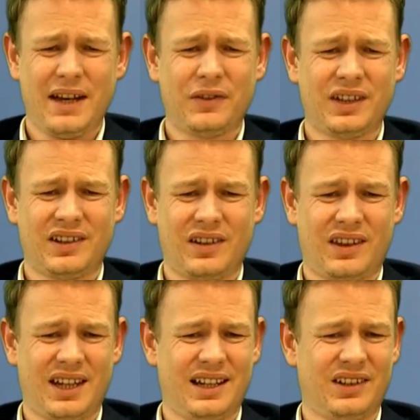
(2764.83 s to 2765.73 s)
f6, the
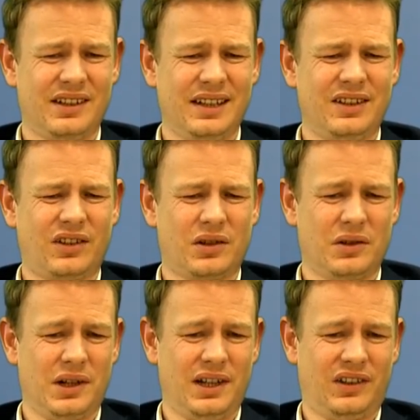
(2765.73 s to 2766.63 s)
thing is, it leads
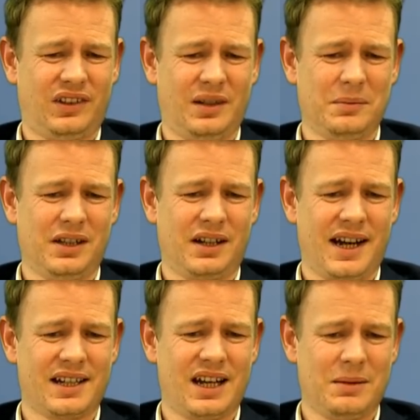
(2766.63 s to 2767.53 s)
to a similar
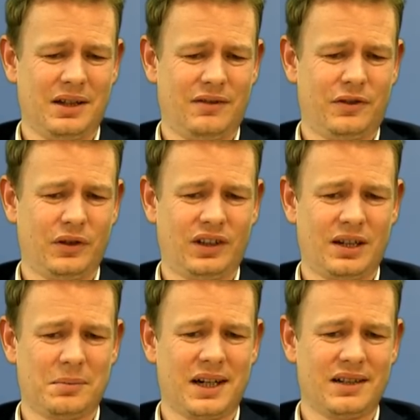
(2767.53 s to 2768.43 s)
endgame, and at first sight
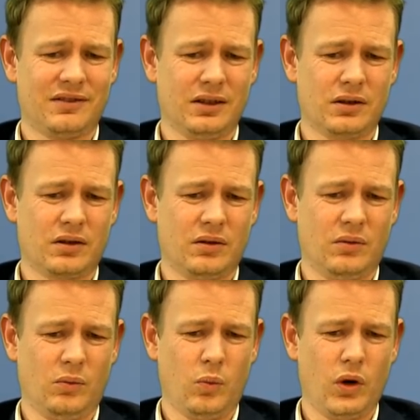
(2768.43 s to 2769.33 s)
it might even look
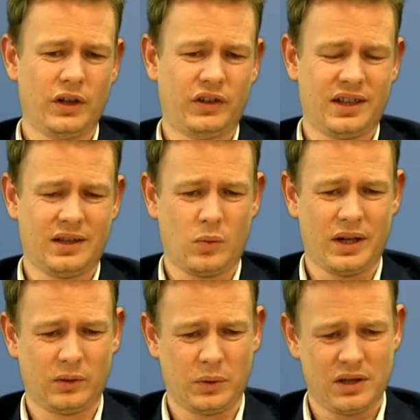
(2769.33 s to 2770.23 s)
worse than the
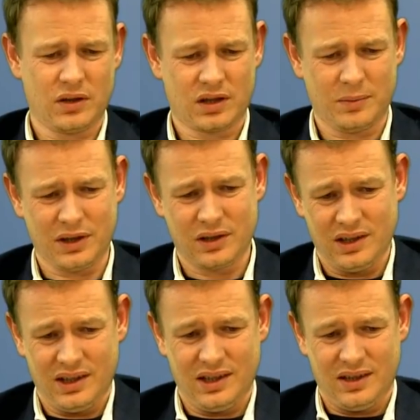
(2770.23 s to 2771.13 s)
ones we talked about.
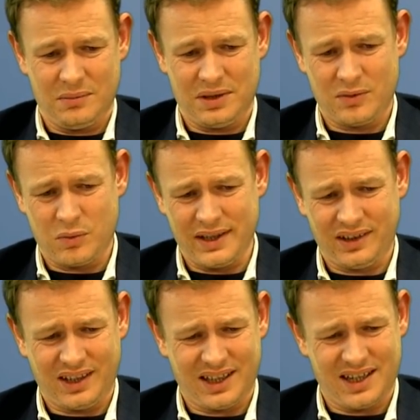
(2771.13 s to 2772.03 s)
But once
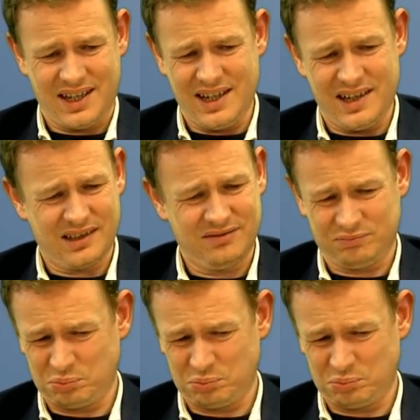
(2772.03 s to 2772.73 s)
again here,